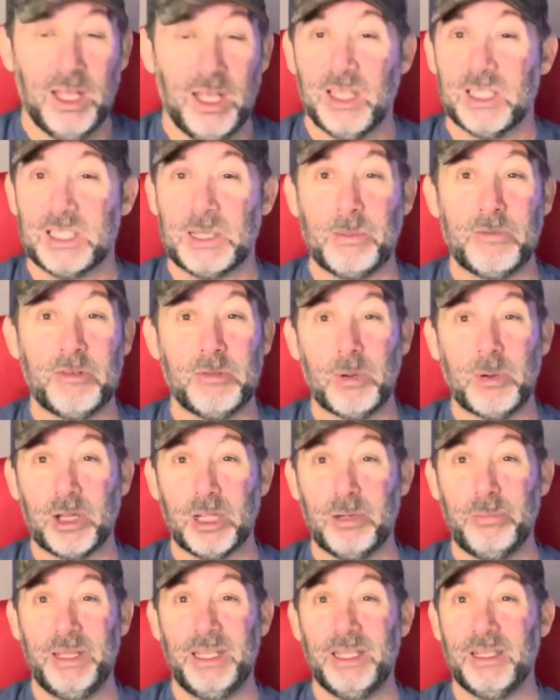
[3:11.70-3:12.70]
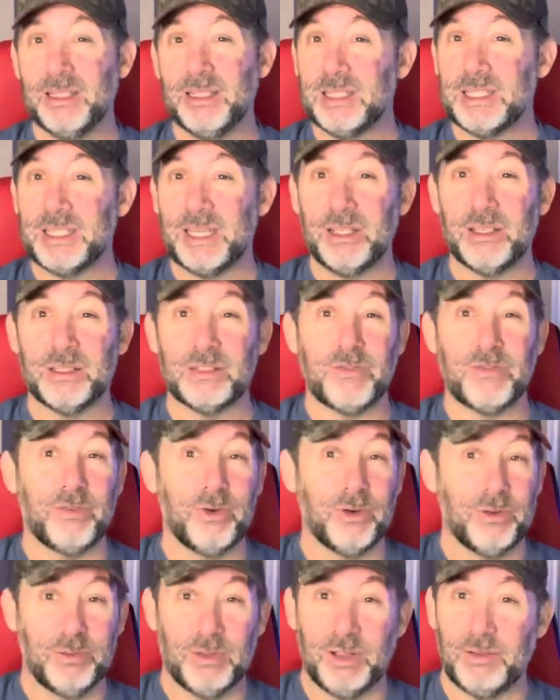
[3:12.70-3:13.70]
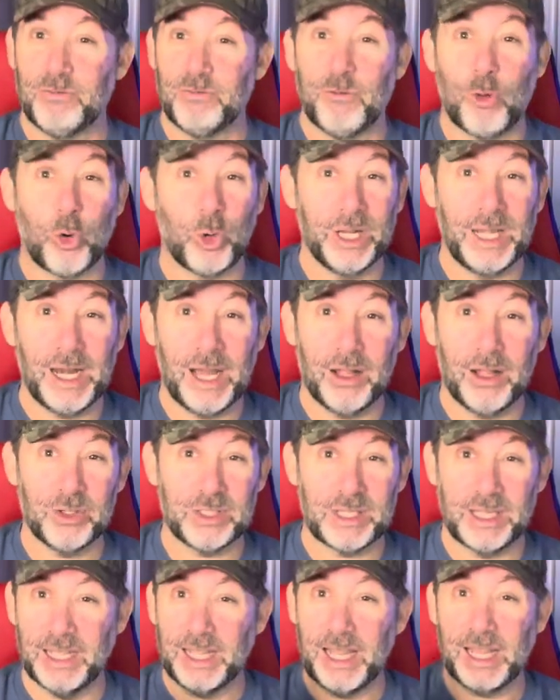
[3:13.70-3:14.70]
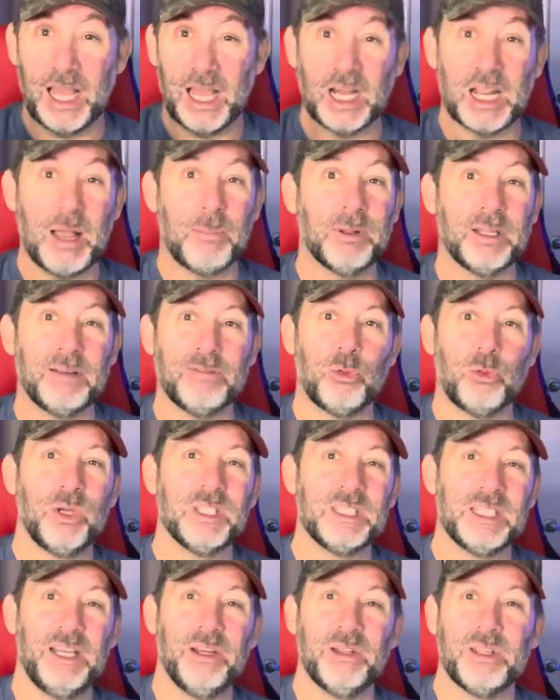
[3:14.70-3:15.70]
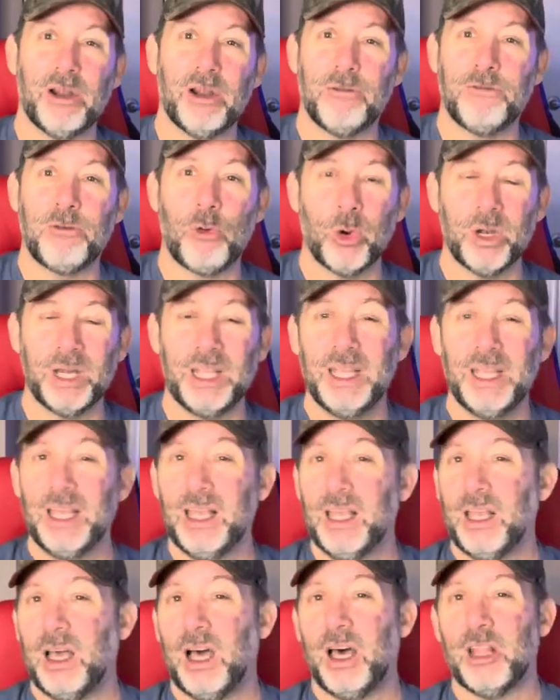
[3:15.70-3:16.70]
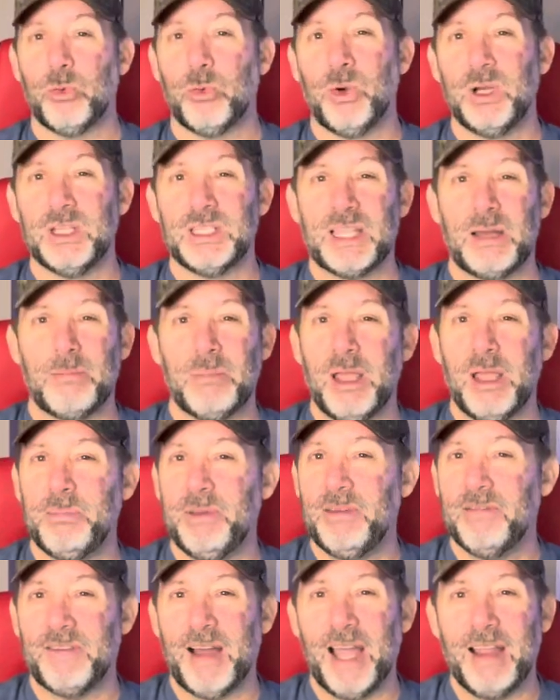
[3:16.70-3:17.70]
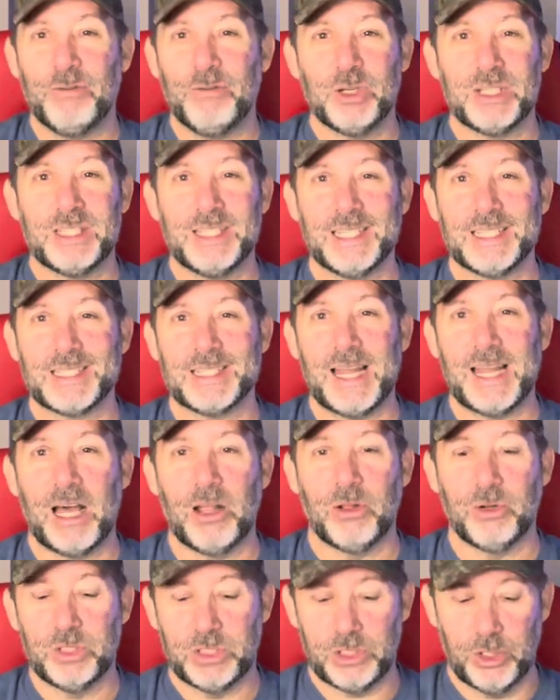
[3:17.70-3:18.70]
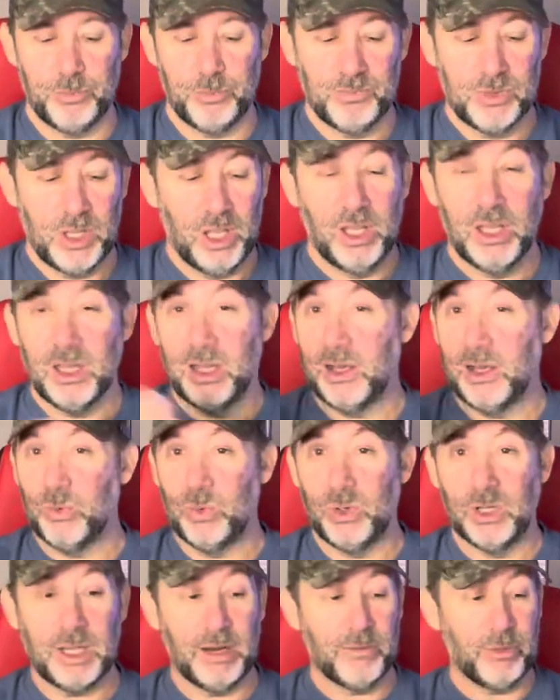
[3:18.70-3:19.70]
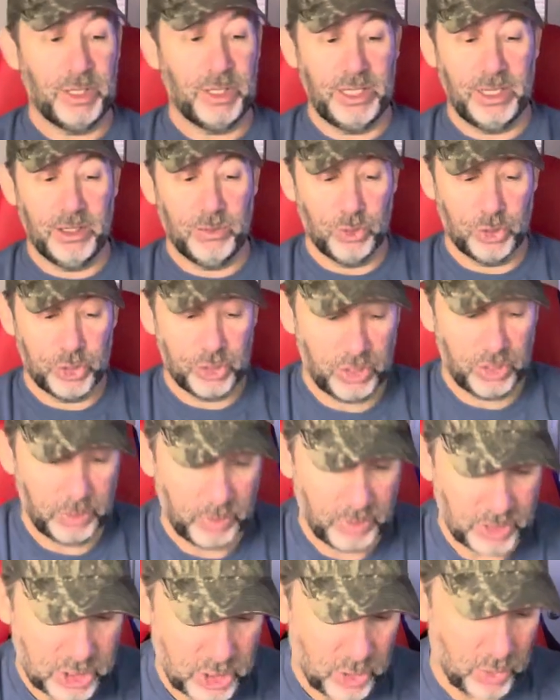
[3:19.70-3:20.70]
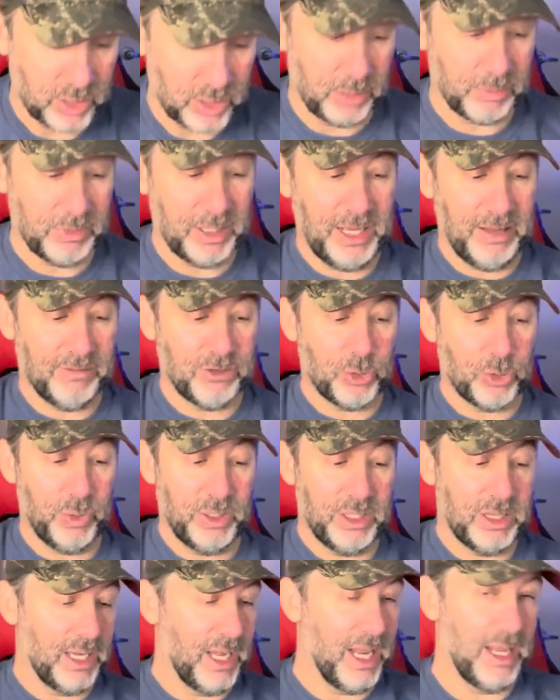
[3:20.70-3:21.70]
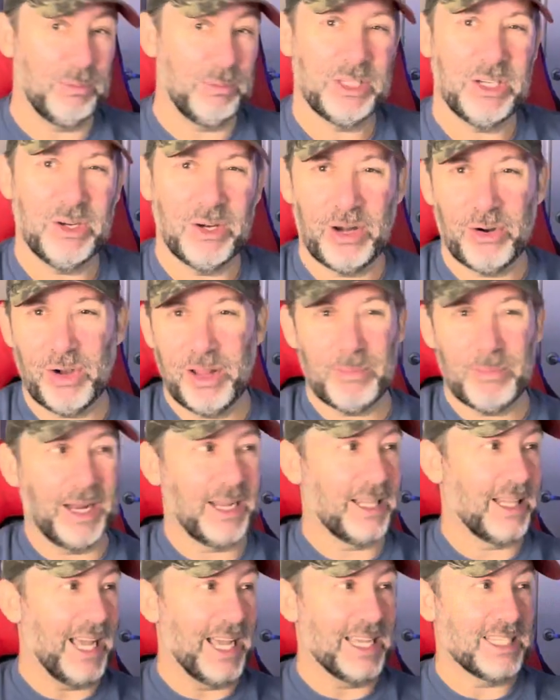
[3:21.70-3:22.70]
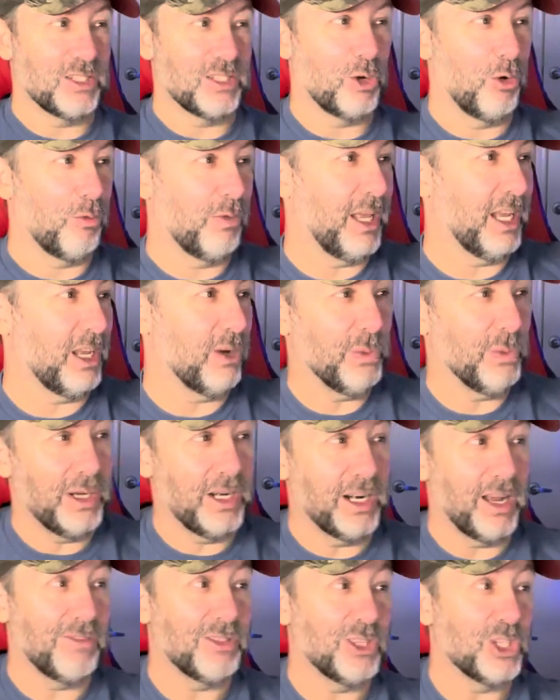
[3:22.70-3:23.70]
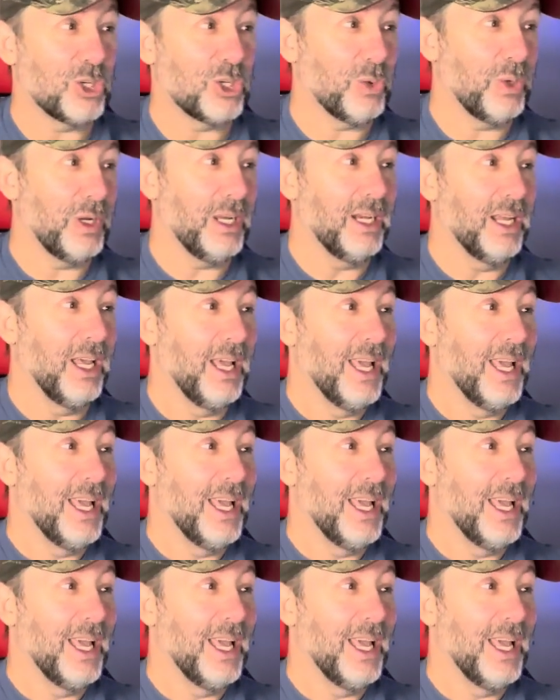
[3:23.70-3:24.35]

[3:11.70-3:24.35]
Some of them are going to be good sales for $40. I think I got a couple different ones in here that are $40. Other ones that might be $5 or $6. So we'll cover it here. We'll show you what sold. I'm going to have to read the names here. I don't have my glasses. Hopefully I can read it off the screen.